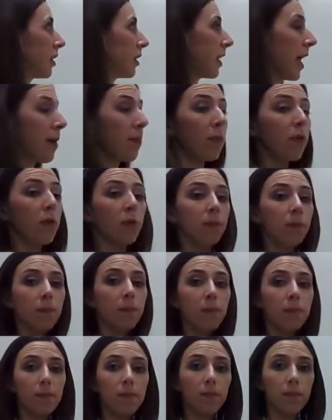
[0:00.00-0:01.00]
table
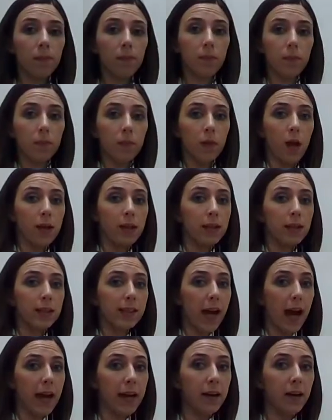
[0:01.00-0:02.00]
on the
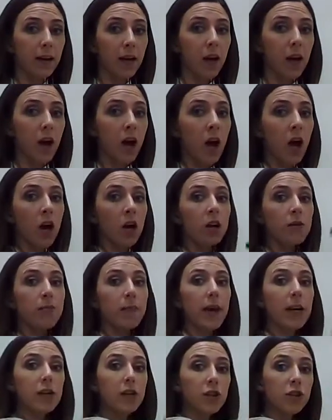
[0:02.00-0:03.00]
side,
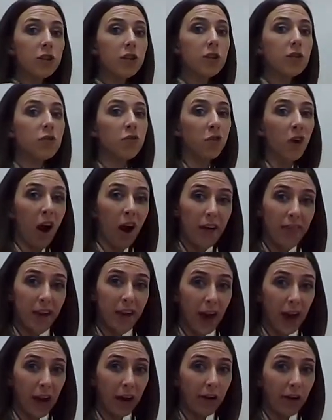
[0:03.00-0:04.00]
make sure you draw the
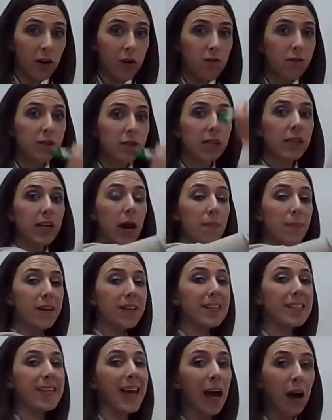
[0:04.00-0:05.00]
arrows
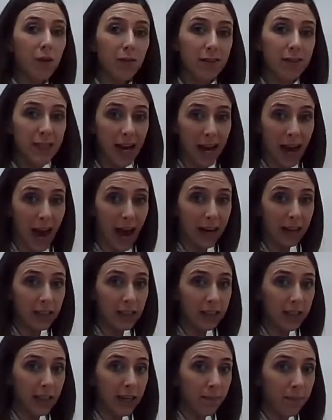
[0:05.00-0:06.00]
coming down
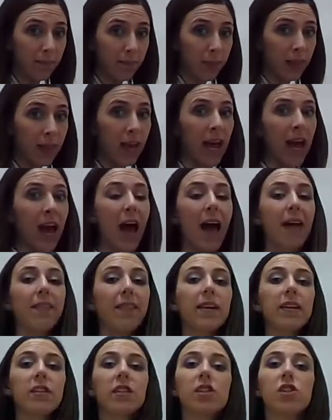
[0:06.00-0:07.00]
diagonally, and
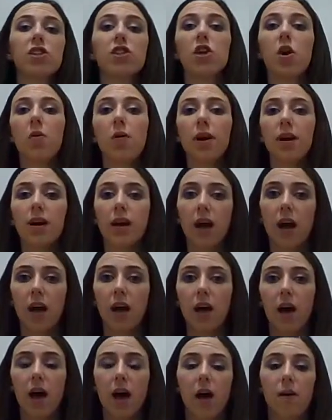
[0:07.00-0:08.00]
this is showing
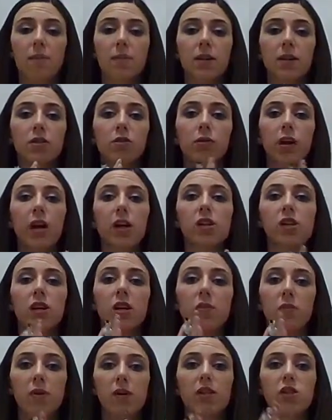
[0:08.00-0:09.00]
the direction
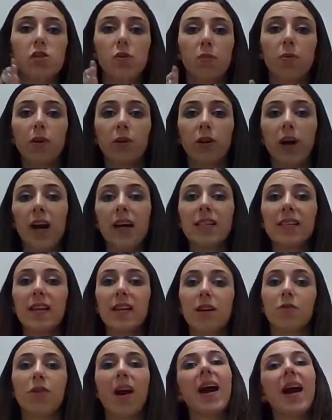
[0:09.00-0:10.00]
in which you'll progress
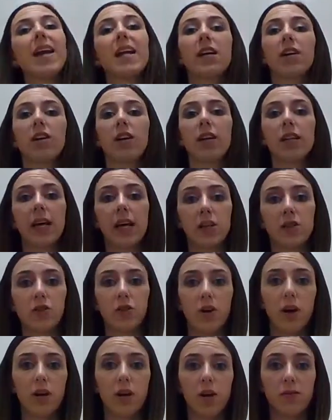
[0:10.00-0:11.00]
in writing your
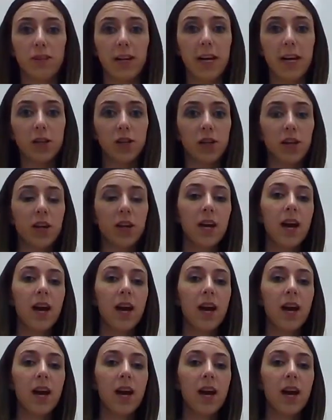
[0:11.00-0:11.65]
electron notation.